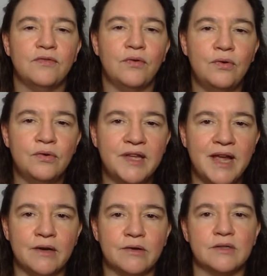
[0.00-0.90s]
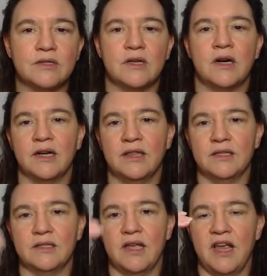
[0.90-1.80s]
all the errors are in
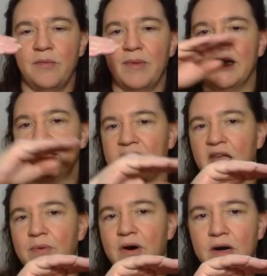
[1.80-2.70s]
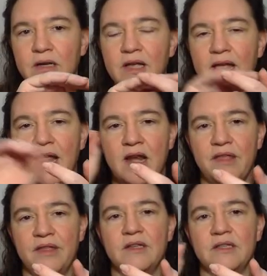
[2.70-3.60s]
this n minus k part and
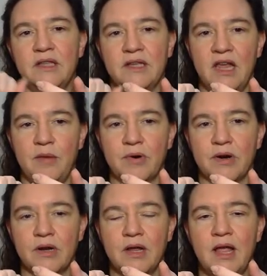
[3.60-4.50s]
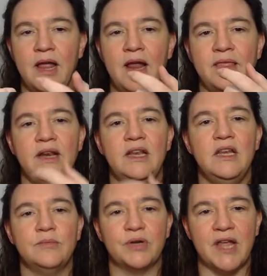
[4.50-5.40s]
nothing is in the k part. And then Lee
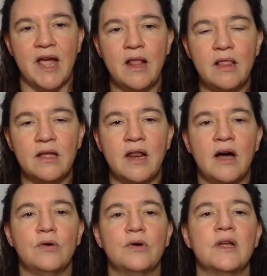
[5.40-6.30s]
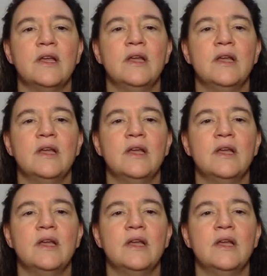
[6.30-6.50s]
and Brickell allow